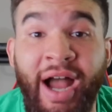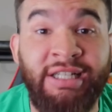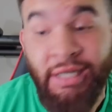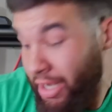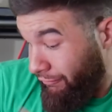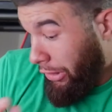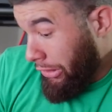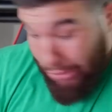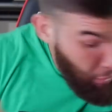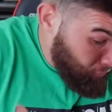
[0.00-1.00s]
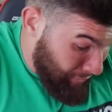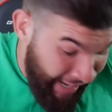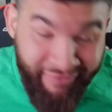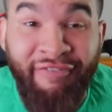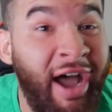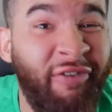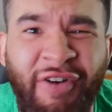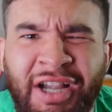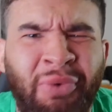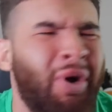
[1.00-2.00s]
watching, if you don't like foul
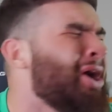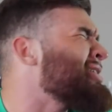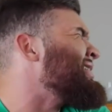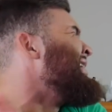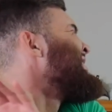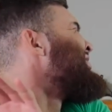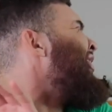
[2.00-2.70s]
fucking words, and these